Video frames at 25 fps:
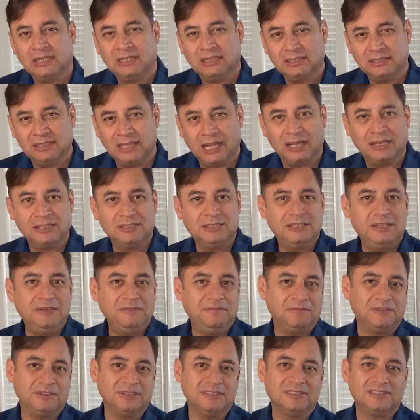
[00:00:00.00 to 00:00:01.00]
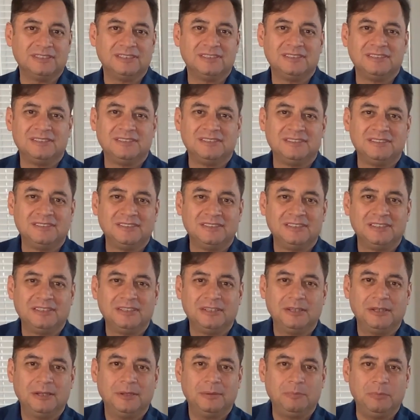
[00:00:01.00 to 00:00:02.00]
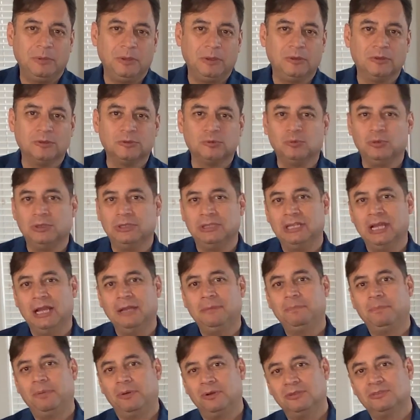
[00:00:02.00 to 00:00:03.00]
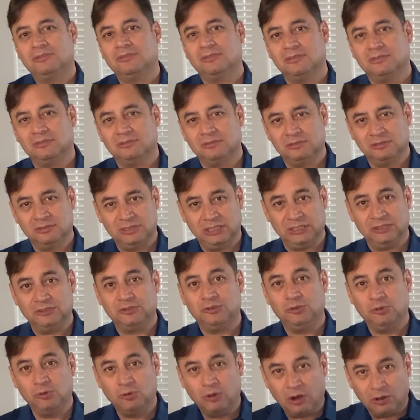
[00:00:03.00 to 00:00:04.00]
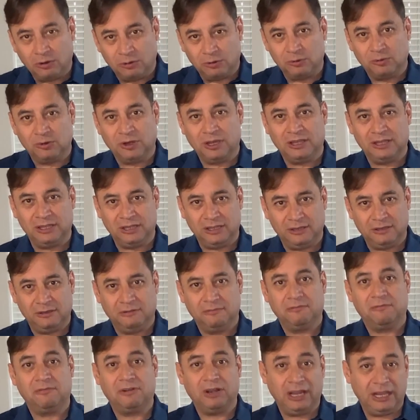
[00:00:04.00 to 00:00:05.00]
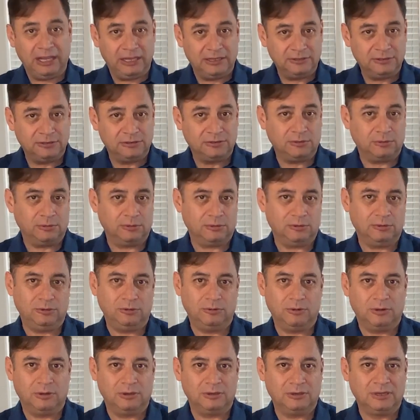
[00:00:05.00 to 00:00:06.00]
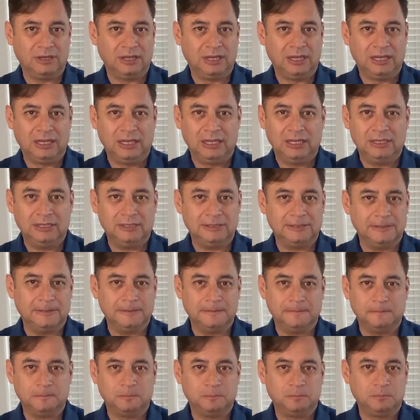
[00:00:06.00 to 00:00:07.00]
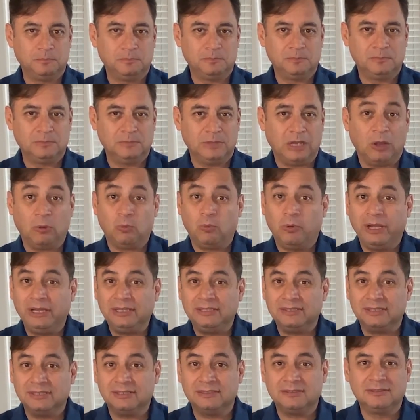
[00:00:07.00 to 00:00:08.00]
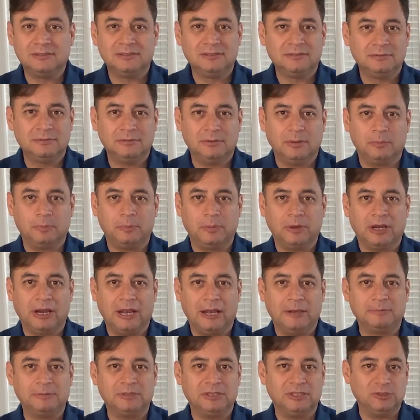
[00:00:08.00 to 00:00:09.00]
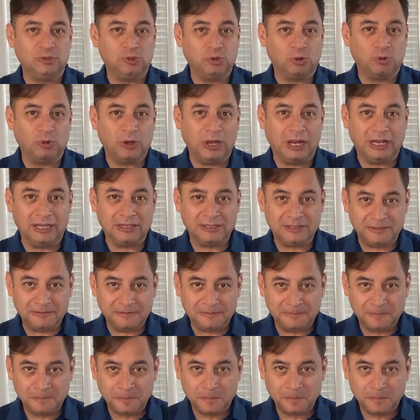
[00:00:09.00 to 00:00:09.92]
That is different. Because with that person, since you are already friends or you are acquainted, or perhaps it's your relative,